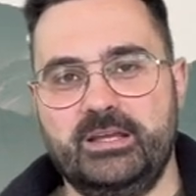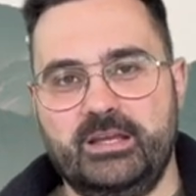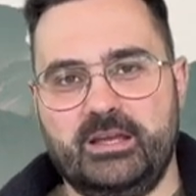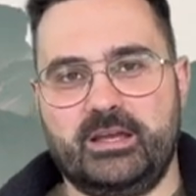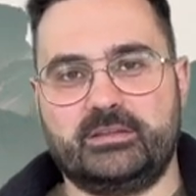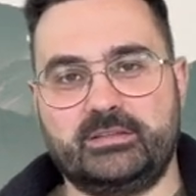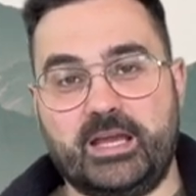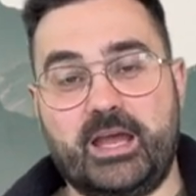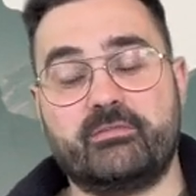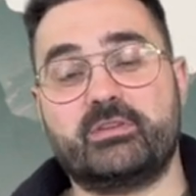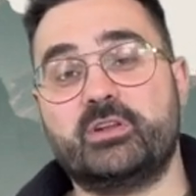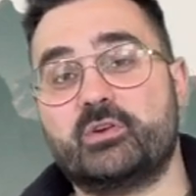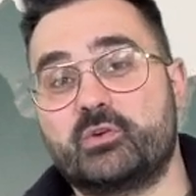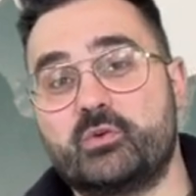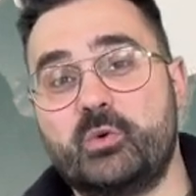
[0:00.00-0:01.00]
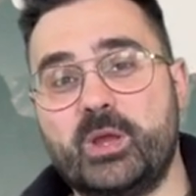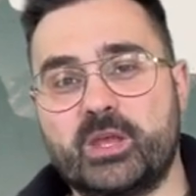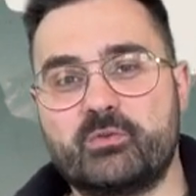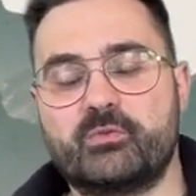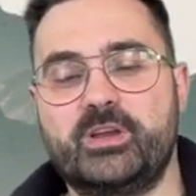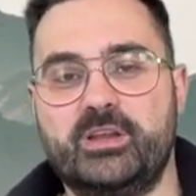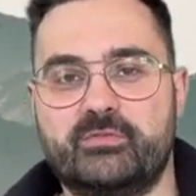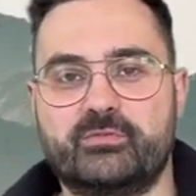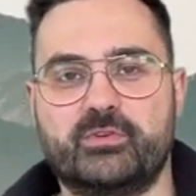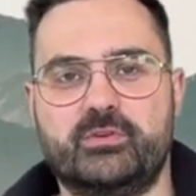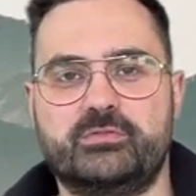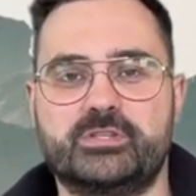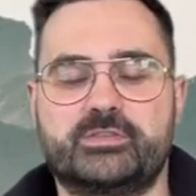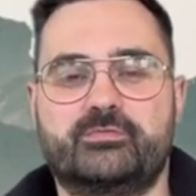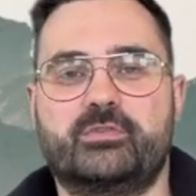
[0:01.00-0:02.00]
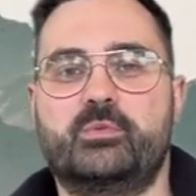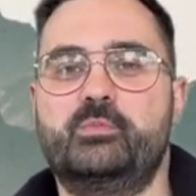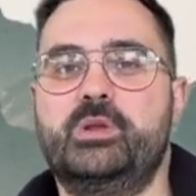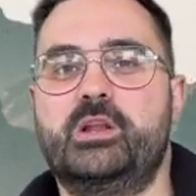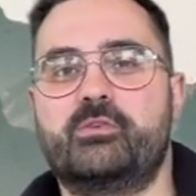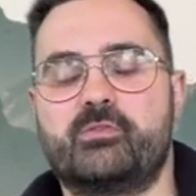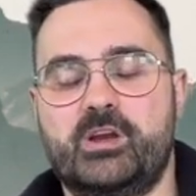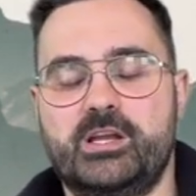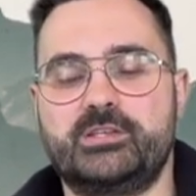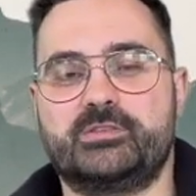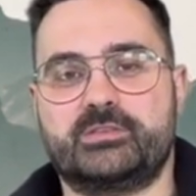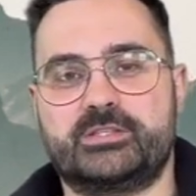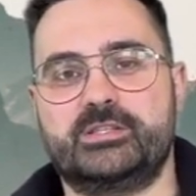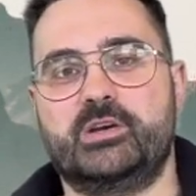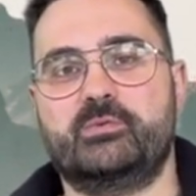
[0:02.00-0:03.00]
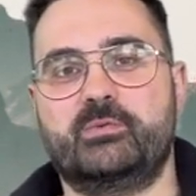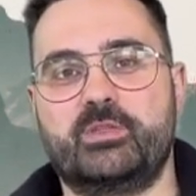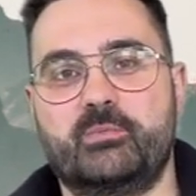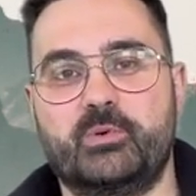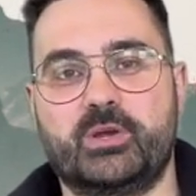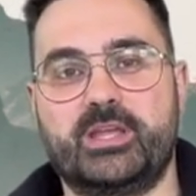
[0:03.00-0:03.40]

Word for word: and have a little quick read through. Just familiarize yourself with the book,